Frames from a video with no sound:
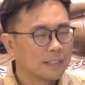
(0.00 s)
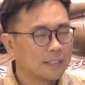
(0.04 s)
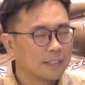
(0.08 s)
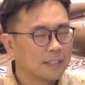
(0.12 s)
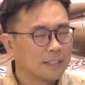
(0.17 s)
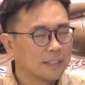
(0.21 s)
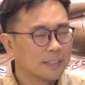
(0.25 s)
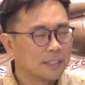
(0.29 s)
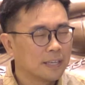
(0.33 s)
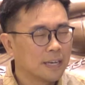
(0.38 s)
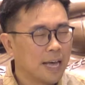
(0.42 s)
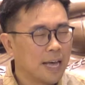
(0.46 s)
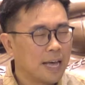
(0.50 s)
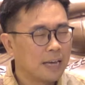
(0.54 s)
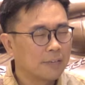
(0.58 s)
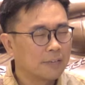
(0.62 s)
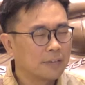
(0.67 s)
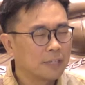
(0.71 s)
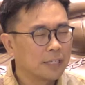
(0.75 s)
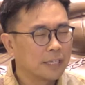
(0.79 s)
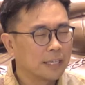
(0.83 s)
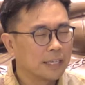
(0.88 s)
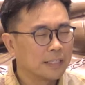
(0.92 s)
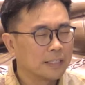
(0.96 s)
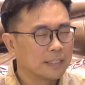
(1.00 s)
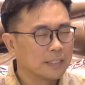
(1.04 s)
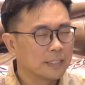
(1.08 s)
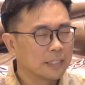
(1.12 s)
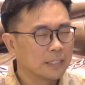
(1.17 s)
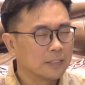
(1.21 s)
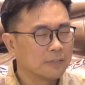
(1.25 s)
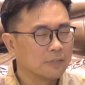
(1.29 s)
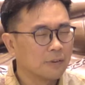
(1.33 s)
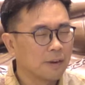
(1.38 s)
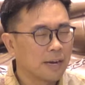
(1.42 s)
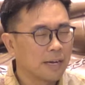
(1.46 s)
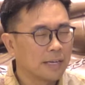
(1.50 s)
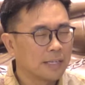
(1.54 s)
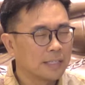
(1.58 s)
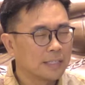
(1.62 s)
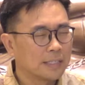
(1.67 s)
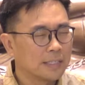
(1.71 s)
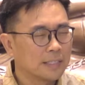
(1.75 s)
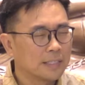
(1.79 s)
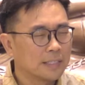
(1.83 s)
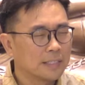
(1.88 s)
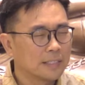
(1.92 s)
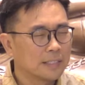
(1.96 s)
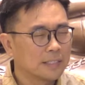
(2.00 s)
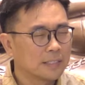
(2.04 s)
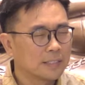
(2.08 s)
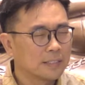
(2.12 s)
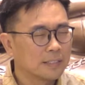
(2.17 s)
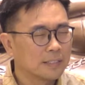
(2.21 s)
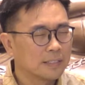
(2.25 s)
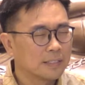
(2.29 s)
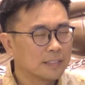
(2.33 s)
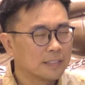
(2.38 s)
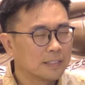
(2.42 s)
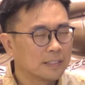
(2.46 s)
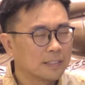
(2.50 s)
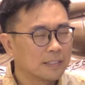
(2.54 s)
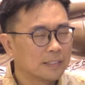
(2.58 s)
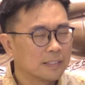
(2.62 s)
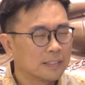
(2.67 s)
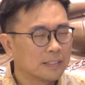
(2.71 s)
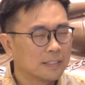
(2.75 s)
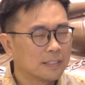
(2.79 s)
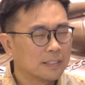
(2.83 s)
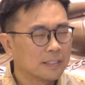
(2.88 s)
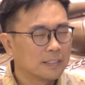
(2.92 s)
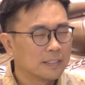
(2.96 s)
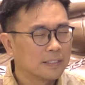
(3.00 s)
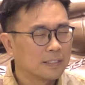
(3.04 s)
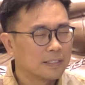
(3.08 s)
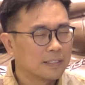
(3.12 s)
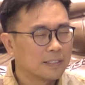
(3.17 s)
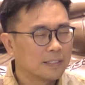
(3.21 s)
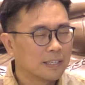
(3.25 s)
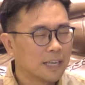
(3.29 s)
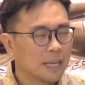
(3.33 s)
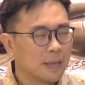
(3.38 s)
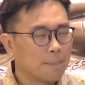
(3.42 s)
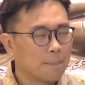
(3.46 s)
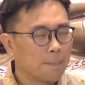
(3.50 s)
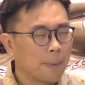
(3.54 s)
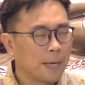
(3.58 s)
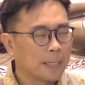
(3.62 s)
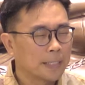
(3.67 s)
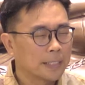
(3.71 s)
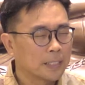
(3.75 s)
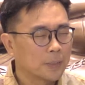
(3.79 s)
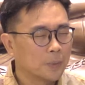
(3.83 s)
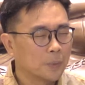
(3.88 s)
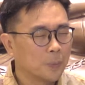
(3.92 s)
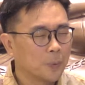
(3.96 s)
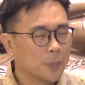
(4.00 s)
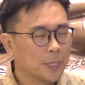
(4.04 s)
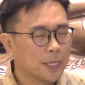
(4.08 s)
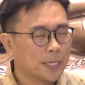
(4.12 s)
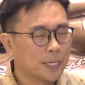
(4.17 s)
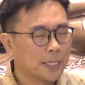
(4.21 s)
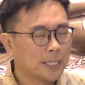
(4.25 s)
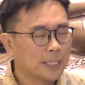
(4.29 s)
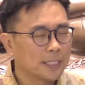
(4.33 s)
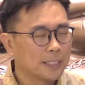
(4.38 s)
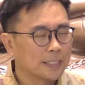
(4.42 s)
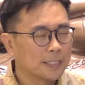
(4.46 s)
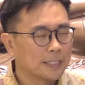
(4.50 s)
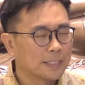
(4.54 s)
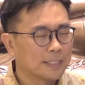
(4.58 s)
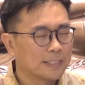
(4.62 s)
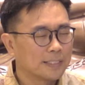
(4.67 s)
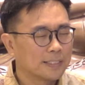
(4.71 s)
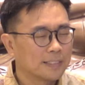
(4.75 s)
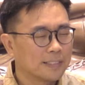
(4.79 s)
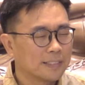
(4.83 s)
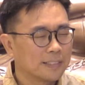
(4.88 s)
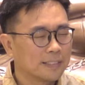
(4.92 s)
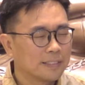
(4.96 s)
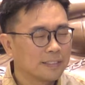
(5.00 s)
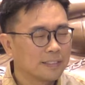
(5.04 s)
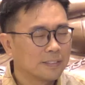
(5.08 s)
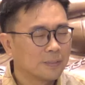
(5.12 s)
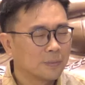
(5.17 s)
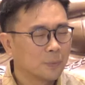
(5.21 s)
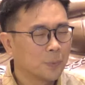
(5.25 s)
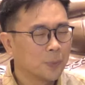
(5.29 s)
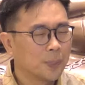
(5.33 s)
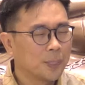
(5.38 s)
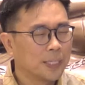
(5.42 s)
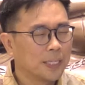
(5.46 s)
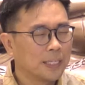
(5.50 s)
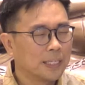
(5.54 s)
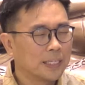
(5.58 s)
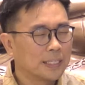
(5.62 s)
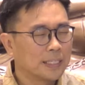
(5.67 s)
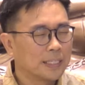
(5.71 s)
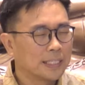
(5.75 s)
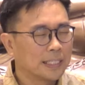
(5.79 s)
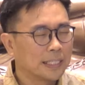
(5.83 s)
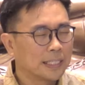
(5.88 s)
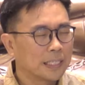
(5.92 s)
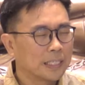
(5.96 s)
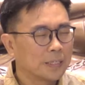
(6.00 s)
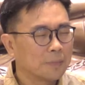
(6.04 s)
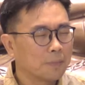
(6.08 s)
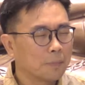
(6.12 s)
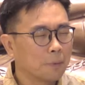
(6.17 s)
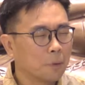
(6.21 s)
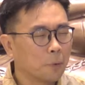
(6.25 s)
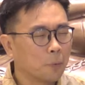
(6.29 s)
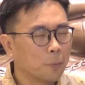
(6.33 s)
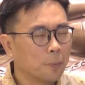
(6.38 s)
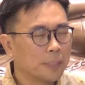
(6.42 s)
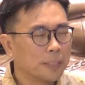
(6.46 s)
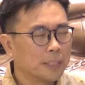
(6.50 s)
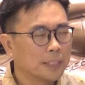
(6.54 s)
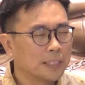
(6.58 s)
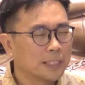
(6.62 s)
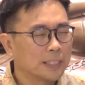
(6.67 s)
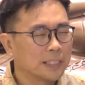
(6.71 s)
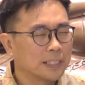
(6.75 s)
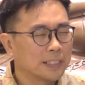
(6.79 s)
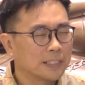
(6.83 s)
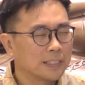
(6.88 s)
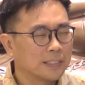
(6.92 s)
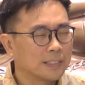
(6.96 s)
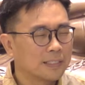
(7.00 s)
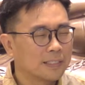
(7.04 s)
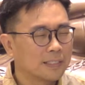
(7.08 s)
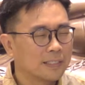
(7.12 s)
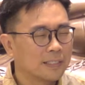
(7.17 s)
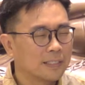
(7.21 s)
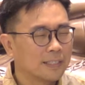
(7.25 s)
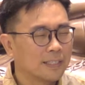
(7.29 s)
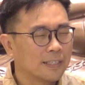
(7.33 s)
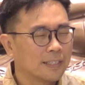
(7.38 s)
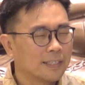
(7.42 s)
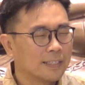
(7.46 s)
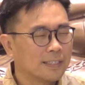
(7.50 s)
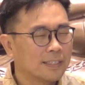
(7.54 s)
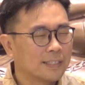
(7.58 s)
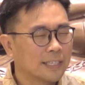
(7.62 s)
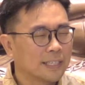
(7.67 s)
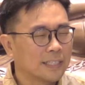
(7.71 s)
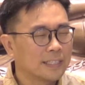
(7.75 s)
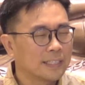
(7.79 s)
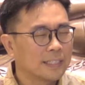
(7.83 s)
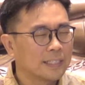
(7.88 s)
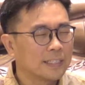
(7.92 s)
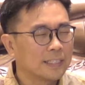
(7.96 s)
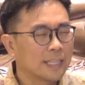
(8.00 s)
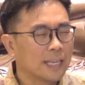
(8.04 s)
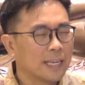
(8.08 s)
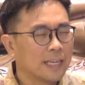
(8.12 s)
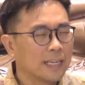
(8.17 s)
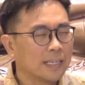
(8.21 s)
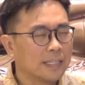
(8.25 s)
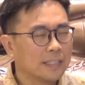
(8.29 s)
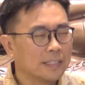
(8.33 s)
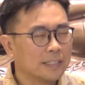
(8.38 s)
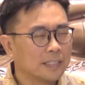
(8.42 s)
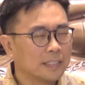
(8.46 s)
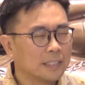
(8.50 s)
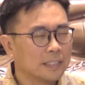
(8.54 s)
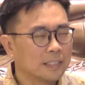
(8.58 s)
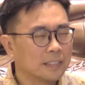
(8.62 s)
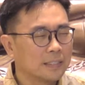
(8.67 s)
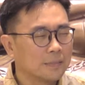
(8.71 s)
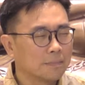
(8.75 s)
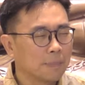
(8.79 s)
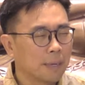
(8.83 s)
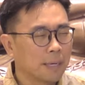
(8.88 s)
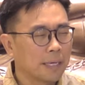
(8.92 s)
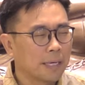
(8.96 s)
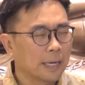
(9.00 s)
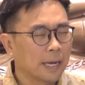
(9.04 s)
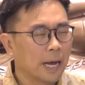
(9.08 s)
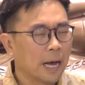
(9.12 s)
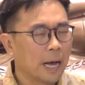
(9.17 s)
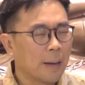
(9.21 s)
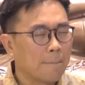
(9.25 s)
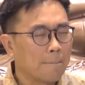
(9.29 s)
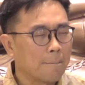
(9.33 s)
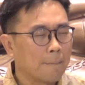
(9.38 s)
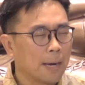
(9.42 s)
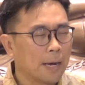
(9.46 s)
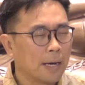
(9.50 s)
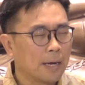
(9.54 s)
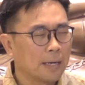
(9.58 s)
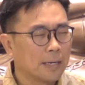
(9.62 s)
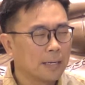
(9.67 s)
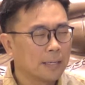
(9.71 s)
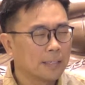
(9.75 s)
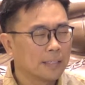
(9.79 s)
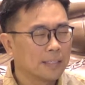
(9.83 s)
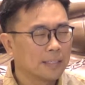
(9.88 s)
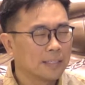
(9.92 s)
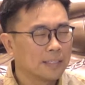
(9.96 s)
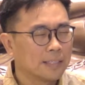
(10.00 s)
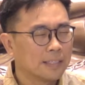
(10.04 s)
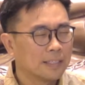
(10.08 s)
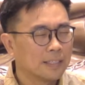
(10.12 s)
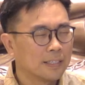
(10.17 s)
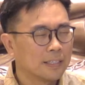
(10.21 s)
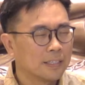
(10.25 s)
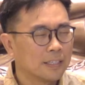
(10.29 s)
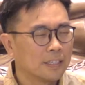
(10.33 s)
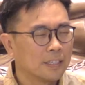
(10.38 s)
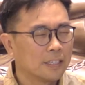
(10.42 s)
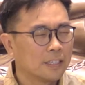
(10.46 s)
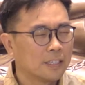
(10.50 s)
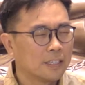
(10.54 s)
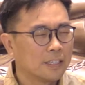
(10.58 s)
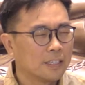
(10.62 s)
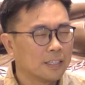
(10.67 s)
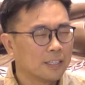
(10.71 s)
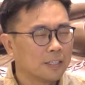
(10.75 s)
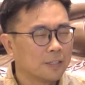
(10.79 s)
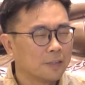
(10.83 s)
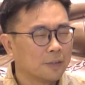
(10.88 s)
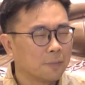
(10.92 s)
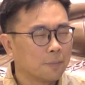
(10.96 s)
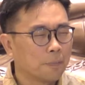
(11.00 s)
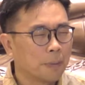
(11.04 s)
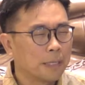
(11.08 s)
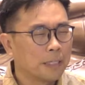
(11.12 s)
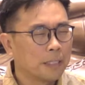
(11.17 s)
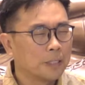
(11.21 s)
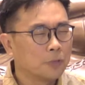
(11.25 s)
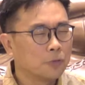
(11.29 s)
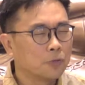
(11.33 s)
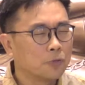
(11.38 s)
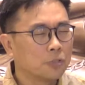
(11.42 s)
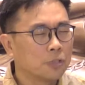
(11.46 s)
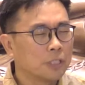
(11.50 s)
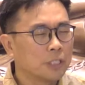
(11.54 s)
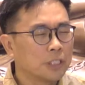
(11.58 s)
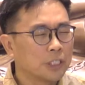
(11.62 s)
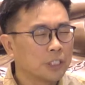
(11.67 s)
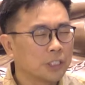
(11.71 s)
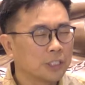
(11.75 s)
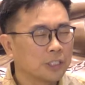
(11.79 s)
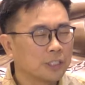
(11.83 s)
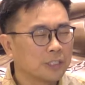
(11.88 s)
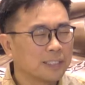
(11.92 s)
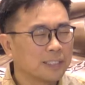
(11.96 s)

the aggregates arise and pass away within a single moment, sustained by karma, by nutrition,